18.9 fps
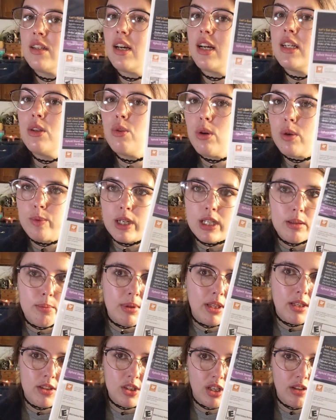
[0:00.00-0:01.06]
I knew I wanted to
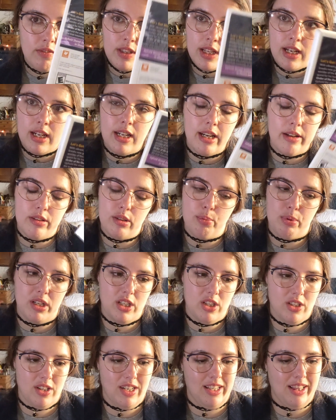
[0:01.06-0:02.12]
play Shovel Knight, I was pretty
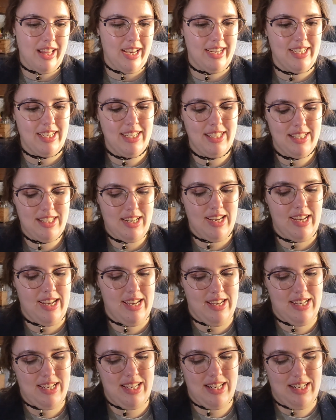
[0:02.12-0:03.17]
sure I'd like it,
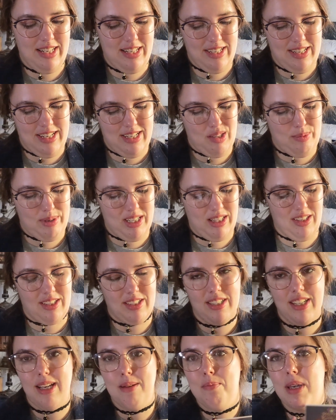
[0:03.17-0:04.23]
and I spent a long
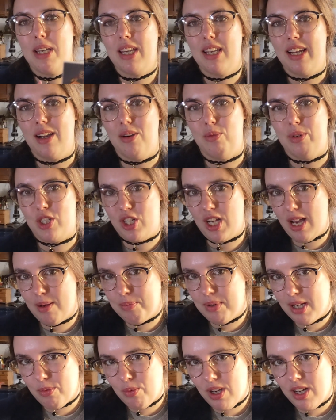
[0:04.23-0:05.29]
time picking out which
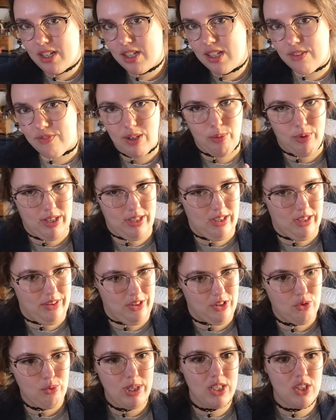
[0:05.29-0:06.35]
copy I wanted, if I wanted it on the
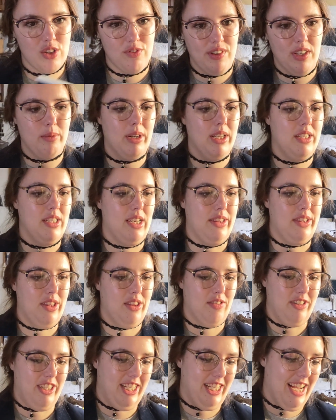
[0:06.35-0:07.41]
Switch, if I wanted it on the
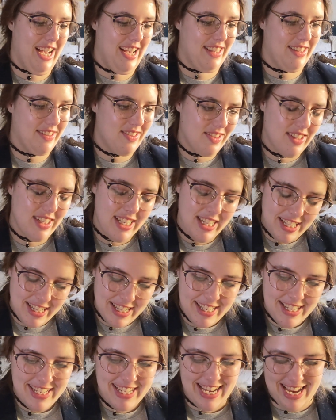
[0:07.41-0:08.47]
3DS.
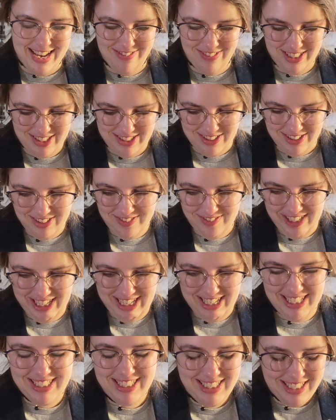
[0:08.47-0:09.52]
And what sold me
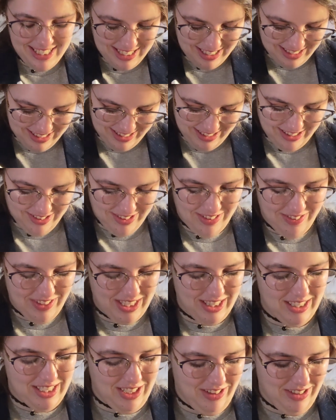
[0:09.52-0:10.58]
on this one
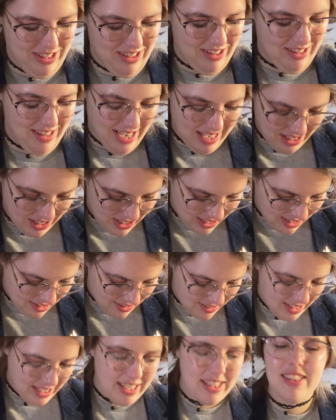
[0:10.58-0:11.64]
being the cutest, not
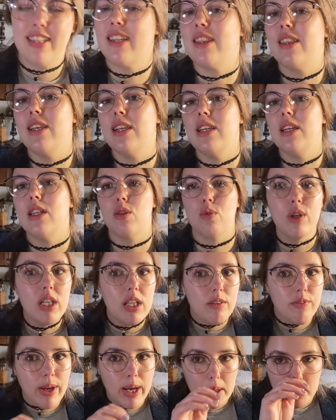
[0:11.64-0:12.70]
just that the 3D
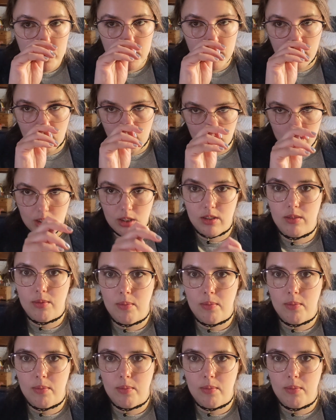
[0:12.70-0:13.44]
effects look